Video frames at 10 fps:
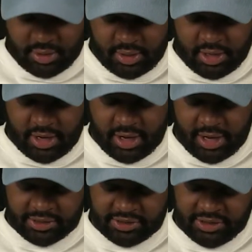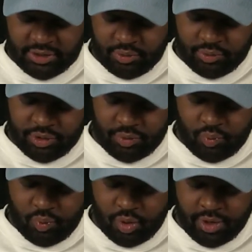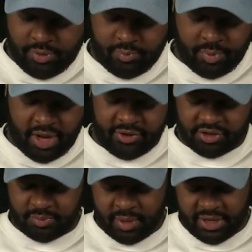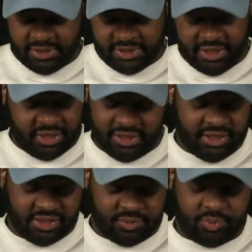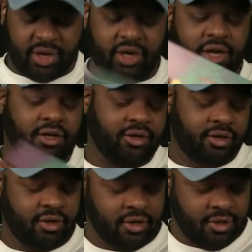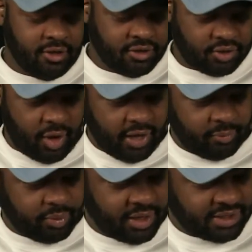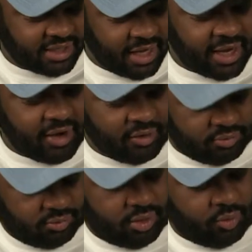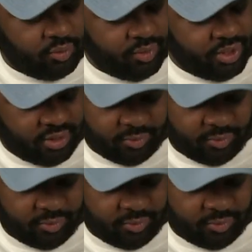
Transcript: I see only one minor spine tick. It doesn't break color, so I can press that out. And I will be getting a